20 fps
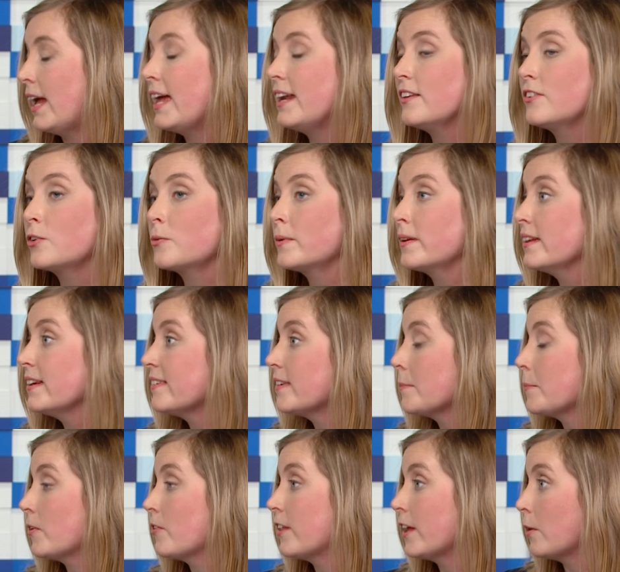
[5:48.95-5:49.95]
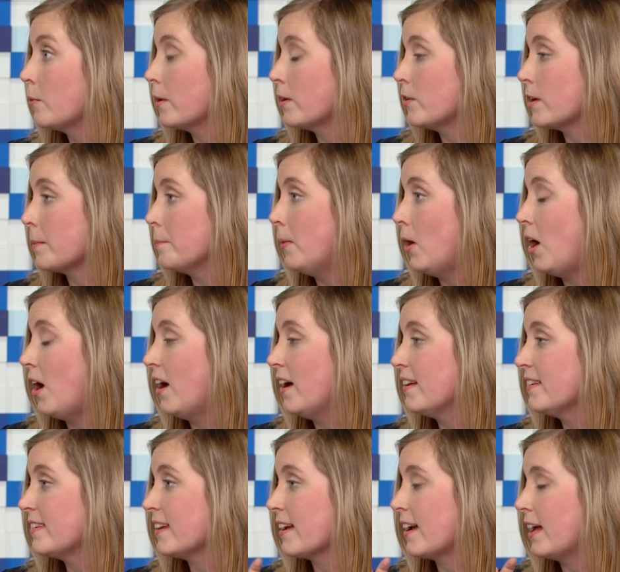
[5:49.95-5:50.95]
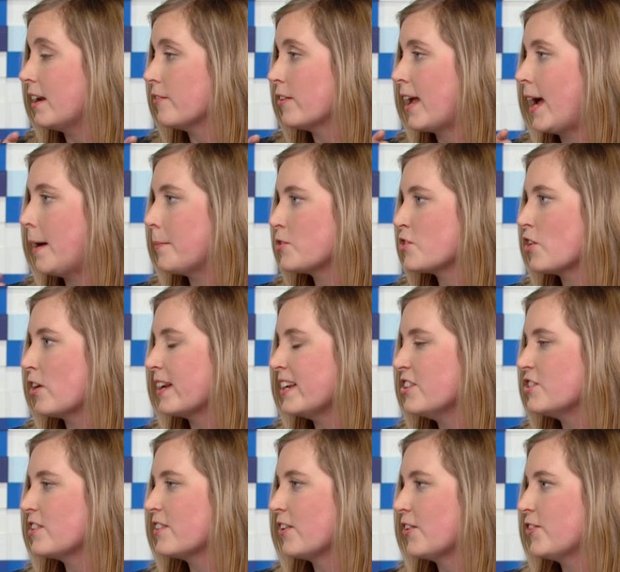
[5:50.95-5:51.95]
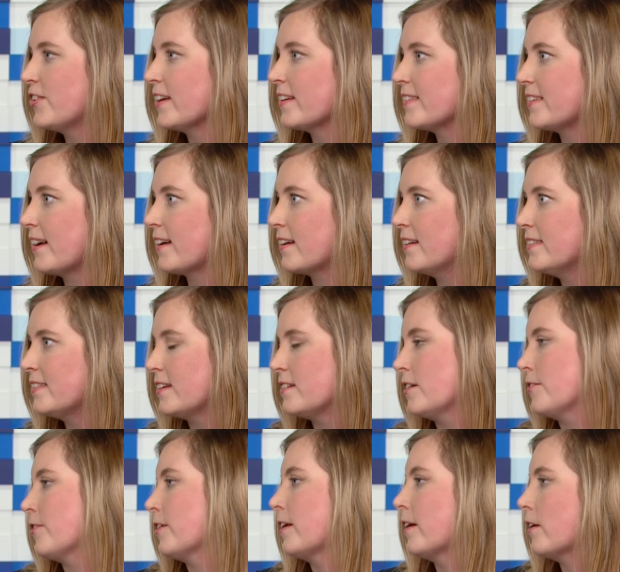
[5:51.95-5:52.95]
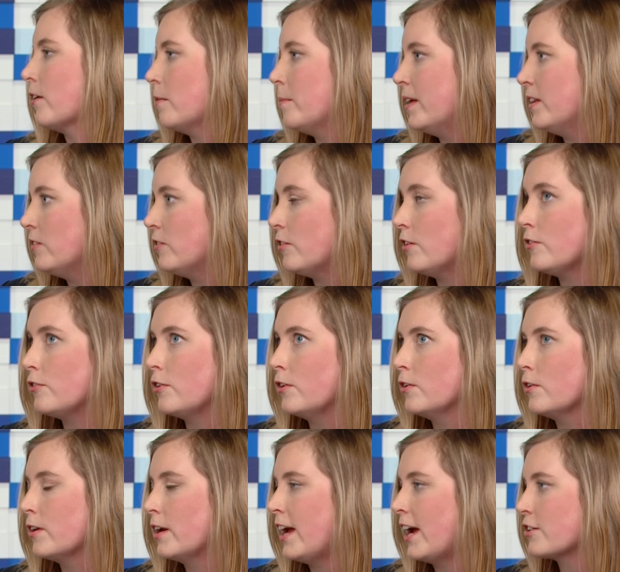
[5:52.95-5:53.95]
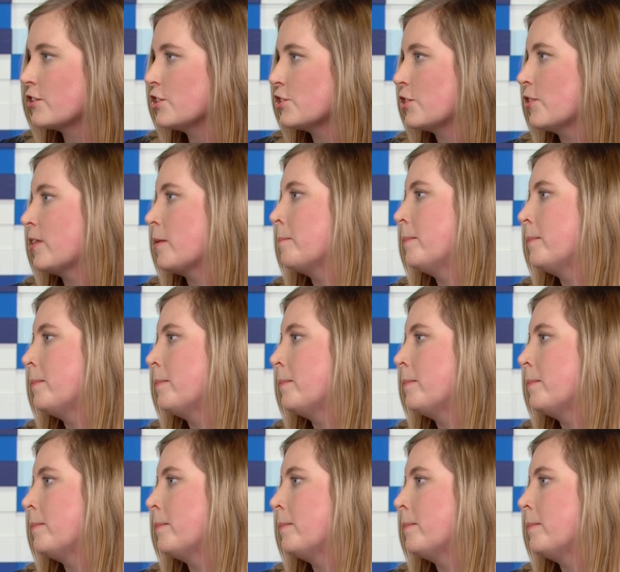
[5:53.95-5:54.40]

And it's a really simple thing where you can pause and kind of capture each of those 6 seconds at different increments. So you could actually show the